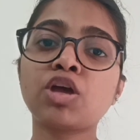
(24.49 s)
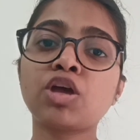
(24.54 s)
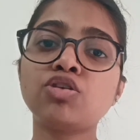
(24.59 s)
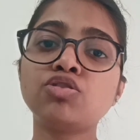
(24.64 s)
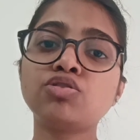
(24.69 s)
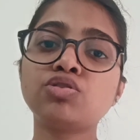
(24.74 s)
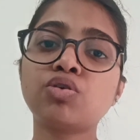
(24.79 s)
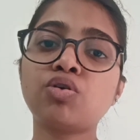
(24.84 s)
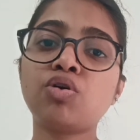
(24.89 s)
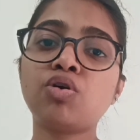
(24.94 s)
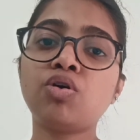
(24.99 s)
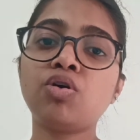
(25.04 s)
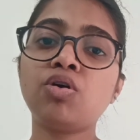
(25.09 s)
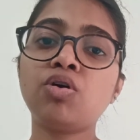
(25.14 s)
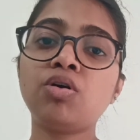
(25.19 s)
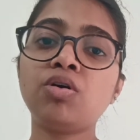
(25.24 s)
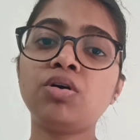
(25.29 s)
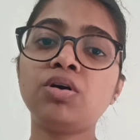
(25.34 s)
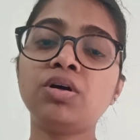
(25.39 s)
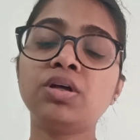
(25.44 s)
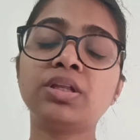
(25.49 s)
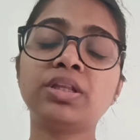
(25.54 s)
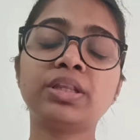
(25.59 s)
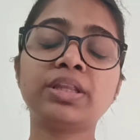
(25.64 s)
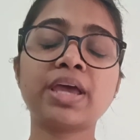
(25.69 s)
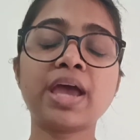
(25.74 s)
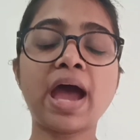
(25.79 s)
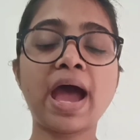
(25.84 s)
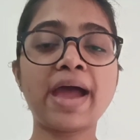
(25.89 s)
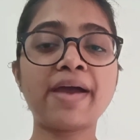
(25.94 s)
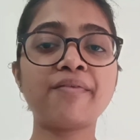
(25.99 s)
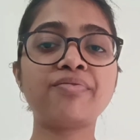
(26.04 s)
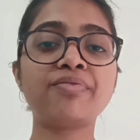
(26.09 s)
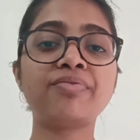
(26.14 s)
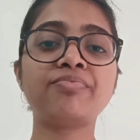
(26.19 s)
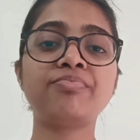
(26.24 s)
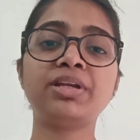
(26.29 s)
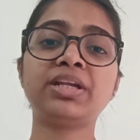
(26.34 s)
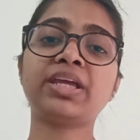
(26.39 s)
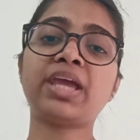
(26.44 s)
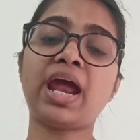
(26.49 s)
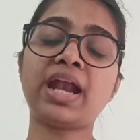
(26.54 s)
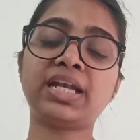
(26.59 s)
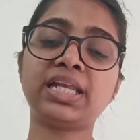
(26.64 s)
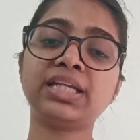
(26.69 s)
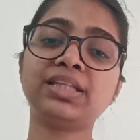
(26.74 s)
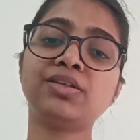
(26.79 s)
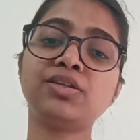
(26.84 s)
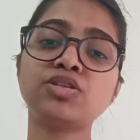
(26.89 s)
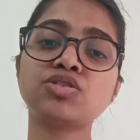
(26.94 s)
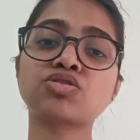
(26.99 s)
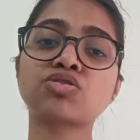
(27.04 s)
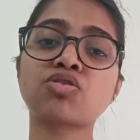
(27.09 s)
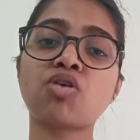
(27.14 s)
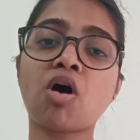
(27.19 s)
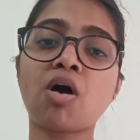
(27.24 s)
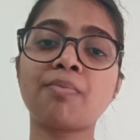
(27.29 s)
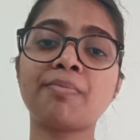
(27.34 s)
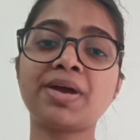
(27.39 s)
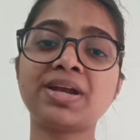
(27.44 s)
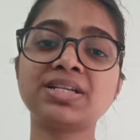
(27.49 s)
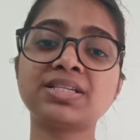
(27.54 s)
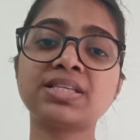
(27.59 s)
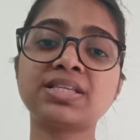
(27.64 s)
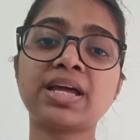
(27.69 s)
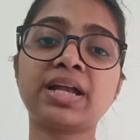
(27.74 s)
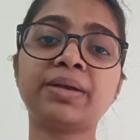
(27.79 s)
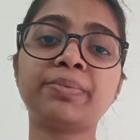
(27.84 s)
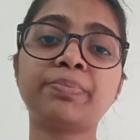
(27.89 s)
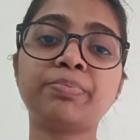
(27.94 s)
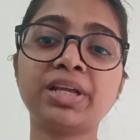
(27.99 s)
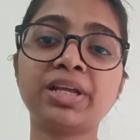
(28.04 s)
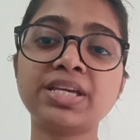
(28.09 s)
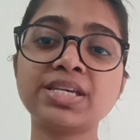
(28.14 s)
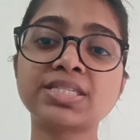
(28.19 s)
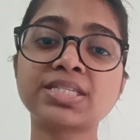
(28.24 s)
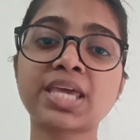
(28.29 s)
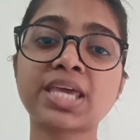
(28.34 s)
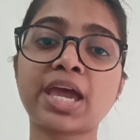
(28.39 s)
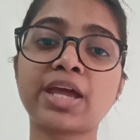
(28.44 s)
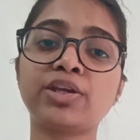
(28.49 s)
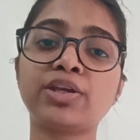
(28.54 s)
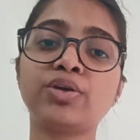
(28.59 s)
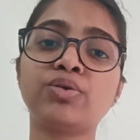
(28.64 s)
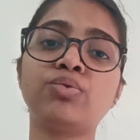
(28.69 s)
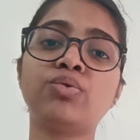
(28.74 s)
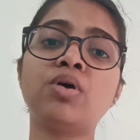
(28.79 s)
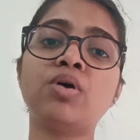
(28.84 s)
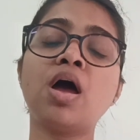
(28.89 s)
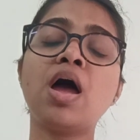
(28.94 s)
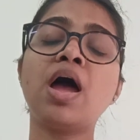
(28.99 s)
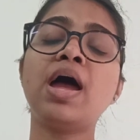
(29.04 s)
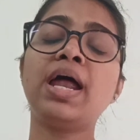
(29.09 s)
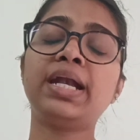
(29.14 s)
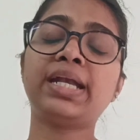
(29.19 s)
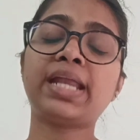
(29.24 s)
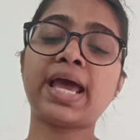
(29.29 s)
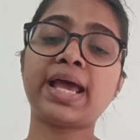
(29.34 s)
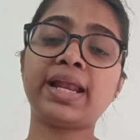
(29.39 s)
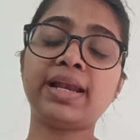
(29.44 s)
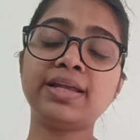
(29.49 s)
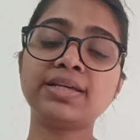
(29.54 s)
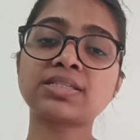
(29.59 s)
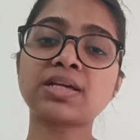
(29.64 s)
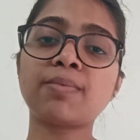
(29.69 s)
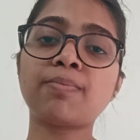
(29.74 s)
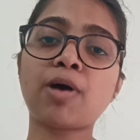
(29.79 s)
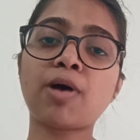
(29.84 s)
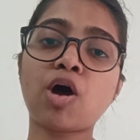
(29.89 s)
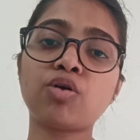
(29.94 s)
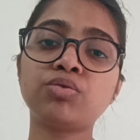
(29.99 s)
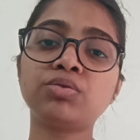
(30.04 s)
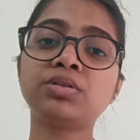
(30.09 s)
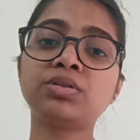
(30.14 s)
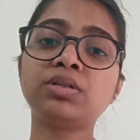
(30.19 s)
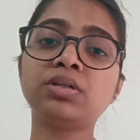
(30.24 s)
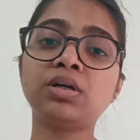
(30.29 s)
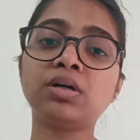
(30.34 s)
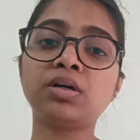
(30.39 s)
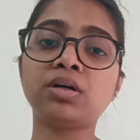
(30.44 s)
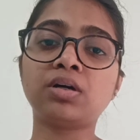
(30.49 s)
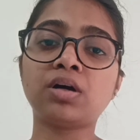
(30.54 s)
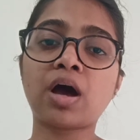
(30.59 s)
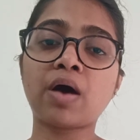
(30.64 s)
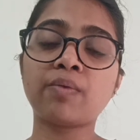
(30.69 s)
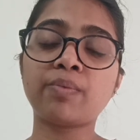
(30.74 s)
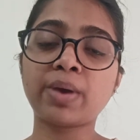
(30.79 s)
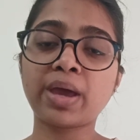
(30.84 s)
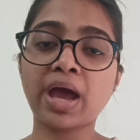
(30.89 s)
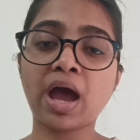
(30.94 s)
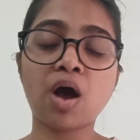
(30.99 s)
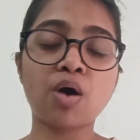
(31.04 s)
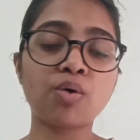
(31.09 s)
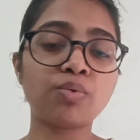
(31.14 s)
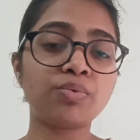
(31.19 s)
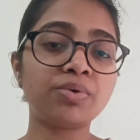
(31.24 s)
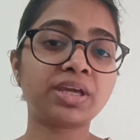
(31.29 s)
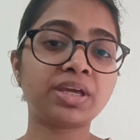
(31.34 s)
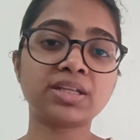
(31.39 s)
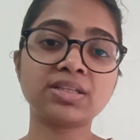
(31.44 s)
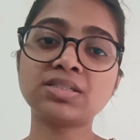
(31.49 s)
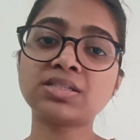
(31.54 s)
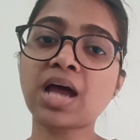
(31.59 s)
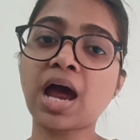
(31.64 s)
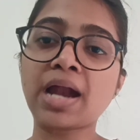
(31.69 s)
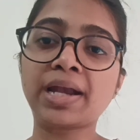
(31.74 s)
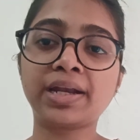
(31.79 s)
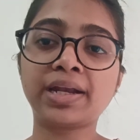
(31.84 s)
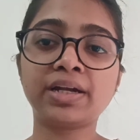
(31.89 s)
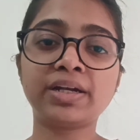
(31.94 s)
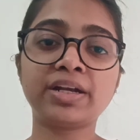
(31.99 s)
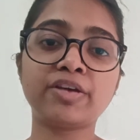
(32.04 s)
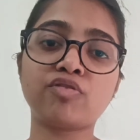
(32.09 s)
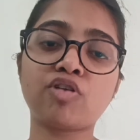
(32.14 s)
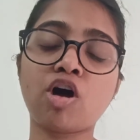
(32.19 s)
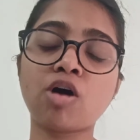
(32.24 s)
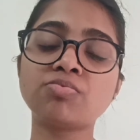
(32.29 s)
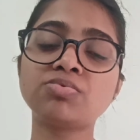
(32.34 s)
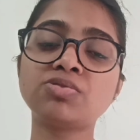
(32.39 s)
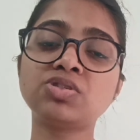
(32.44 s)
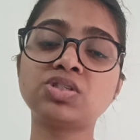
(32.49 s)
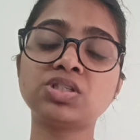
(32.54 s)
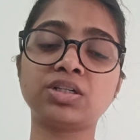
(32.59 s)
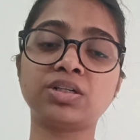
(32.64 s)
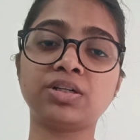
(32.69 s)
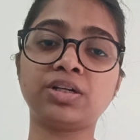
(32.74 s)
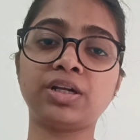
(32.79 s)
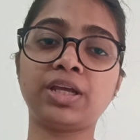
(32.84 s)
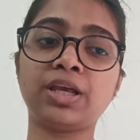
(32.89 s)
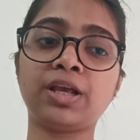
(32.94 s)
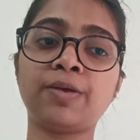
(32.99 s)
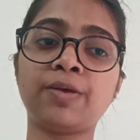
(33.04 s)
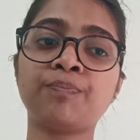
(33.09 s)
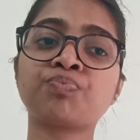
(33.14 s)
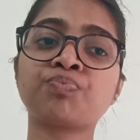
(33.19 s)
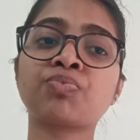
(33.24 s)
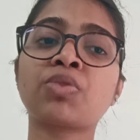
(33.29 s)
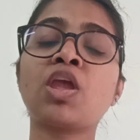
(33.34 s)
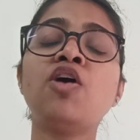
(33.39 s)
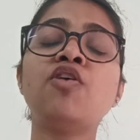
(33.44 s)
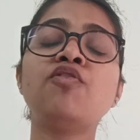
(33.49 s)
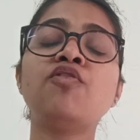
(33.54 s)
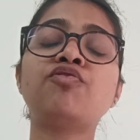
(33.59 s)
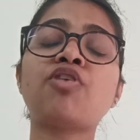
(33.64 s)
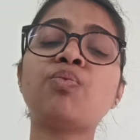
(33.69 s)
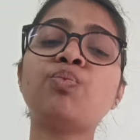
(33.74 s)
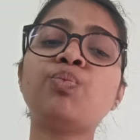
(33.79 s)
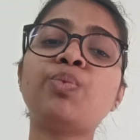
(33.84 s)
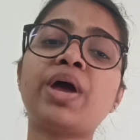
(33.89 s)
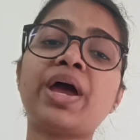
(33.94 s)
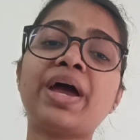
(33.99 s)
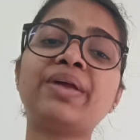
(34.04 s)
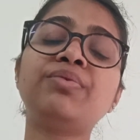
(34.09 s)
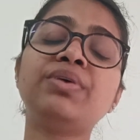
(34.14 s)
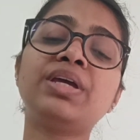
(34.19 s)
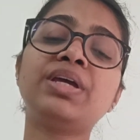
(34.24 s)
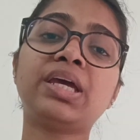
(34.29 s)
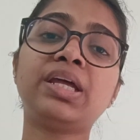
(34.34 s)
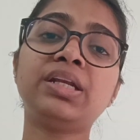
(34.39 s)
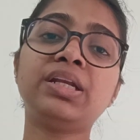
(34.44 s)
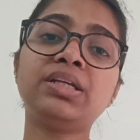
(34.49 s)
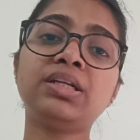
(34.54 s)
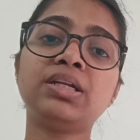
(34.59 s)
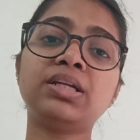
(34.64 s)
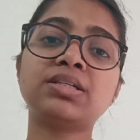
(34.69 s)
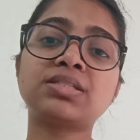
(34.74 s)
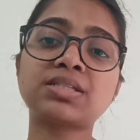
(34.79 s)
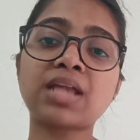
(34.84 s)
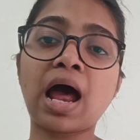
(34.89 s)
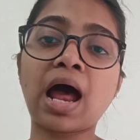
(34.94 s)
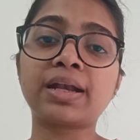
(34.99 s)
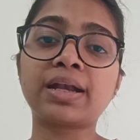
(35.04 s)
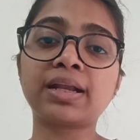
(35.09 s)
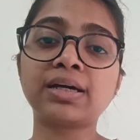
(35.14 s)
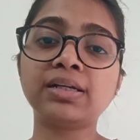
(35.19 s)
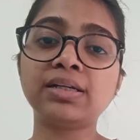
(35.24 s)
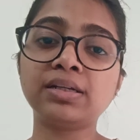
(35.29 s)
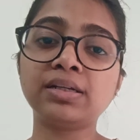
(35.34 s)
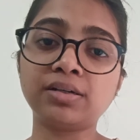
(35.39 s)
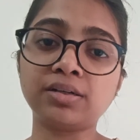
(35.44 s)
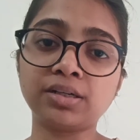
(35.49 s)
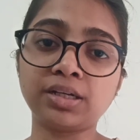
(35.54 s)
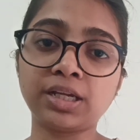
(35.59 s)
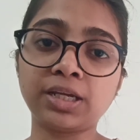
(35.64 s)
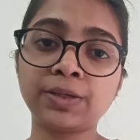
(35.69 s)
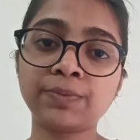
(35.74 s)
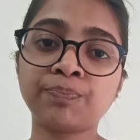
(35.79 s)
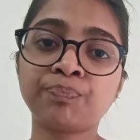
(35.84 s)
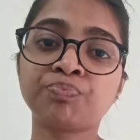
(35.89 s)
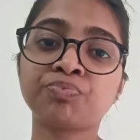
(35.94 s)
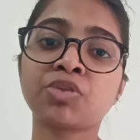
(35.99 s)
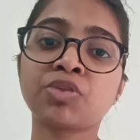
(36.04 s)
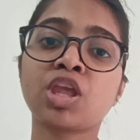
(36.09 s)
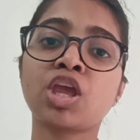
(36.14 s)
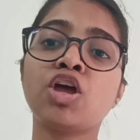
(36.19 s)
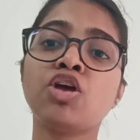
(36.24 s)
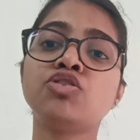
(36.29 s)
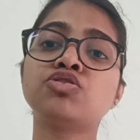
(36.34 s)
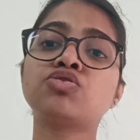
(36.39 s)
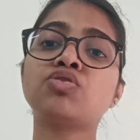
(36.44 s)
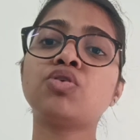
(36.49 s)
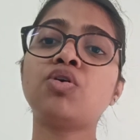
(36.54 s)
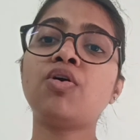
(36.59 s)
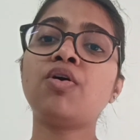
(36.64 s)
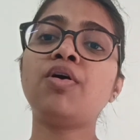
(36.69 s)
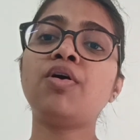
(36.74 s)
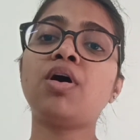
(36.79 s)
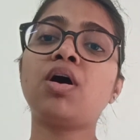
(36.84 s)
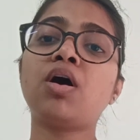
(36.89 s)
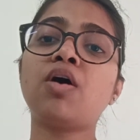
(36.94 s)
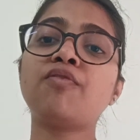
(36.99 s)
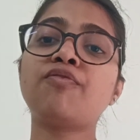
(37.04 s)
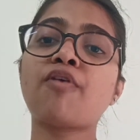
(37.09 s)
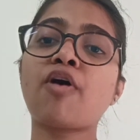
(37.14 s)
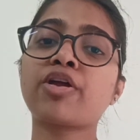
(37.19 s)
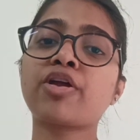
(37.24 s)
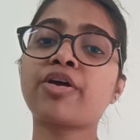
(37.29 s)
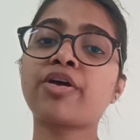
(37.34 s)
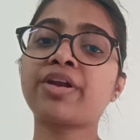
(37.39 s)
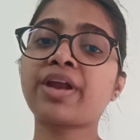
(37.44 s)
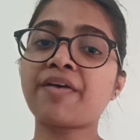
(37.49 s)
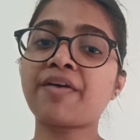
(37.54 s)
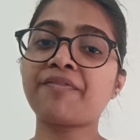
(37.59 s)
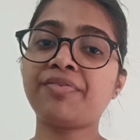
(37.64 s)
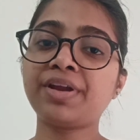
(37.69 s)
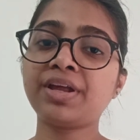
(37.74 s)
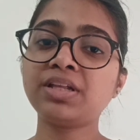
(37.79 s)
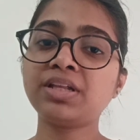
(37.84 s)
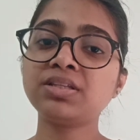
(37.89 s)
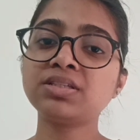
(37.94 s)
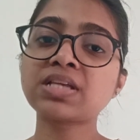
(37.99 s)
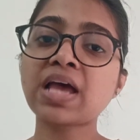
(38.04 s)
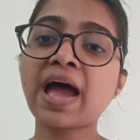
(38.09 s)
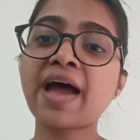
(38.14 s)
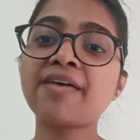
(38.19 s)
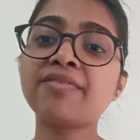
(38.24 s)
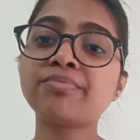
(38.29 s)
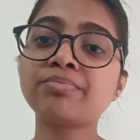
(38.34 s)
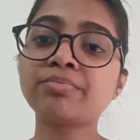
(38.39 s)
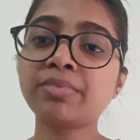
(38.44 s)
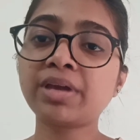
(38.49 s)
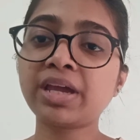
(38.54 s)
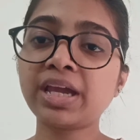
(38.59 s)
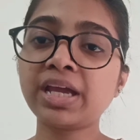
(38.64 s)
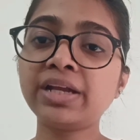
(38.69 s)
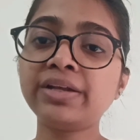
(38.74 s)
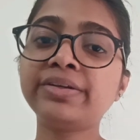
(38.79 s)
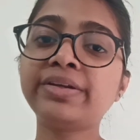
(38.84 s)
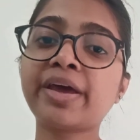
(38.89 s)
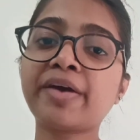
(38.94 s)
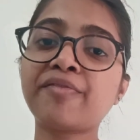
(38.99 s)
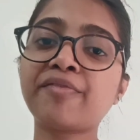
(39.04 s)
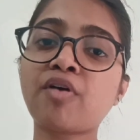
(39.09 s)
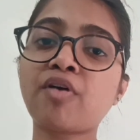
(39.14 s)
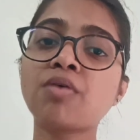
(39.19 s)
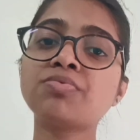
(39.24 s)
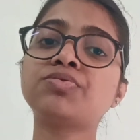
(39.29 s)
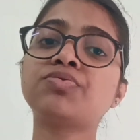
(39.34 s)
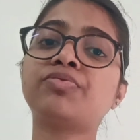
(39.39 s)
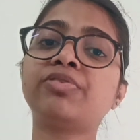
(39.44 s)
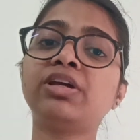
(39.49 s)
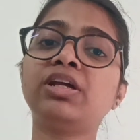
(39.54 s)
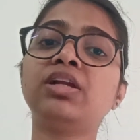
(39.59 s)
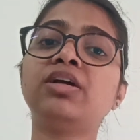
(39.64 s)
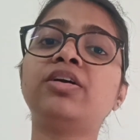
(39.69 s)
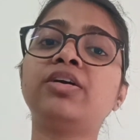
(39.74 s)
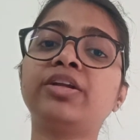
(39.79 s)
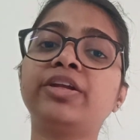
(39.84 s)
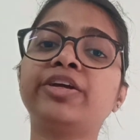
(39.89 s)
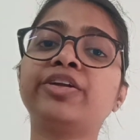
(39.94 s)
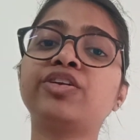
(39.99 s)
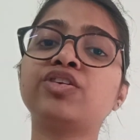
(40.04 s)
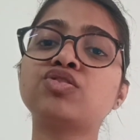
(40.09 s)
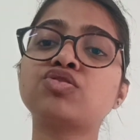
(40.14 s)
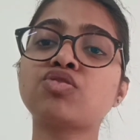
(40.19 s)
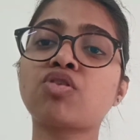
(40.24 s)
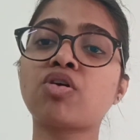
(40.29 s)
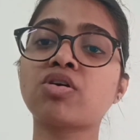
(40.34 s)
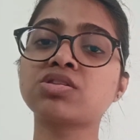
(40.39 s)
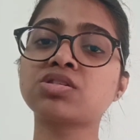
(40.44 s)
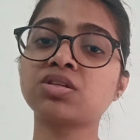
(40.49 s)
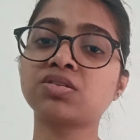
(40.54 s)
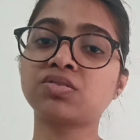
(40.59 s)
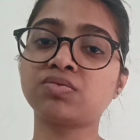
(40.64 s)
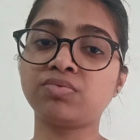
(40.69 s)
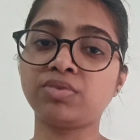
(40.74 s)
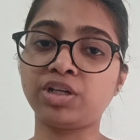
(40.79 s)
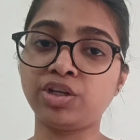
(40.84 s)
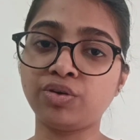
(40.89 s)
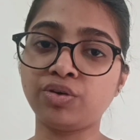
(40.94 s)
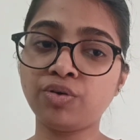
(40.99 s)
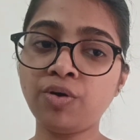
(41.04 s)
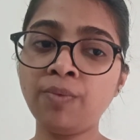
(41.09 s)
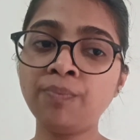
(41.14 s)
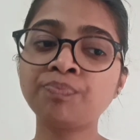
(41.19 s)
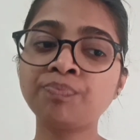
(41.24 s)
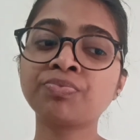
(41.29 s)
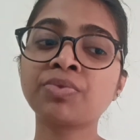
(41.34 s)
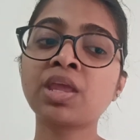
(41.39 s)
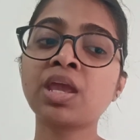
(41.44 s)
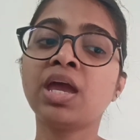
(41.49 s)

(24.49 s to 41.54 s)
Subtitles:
I've been getting these comments that please can you tell us about how we can start a DevOps journey, from where we can start our learning. So for your reference, I have made DevOps free learning resources video.